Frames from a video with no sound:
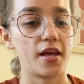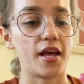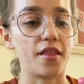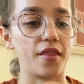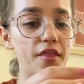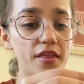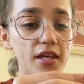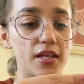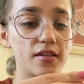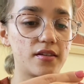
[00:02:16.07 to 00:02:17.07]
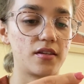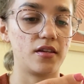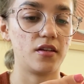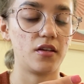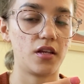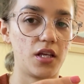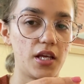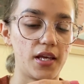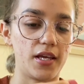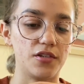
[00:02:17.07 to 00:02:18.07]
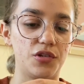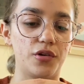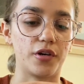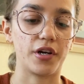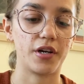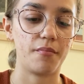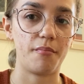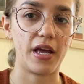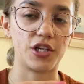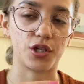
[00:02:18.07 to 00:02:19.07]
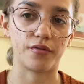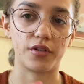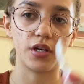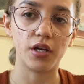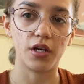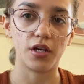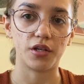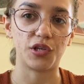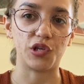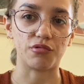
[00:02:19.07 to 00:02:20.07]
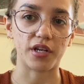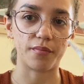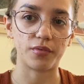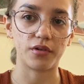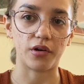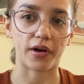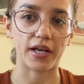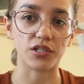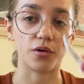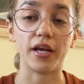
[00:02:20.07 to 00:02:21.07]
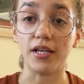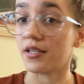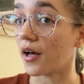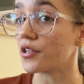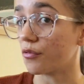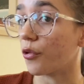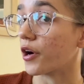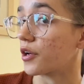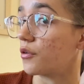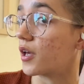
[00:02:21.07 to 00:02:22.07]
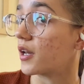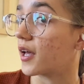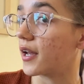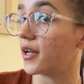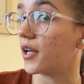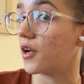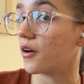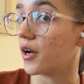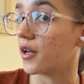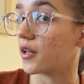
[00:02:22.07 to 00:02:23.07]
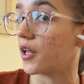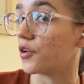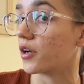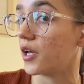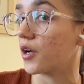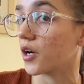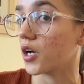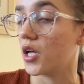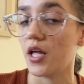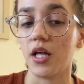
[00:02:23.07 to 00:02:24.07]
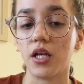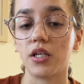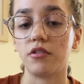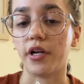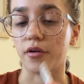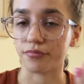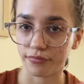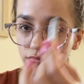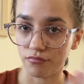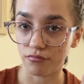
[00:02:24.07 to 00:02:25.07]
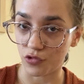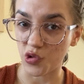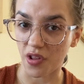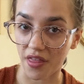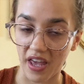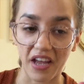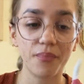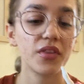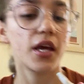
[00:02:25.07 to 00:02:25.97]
And this is your makeshift Q-tip. Okay, so it does work. You can get in here and clean your ear, you know, do the thing.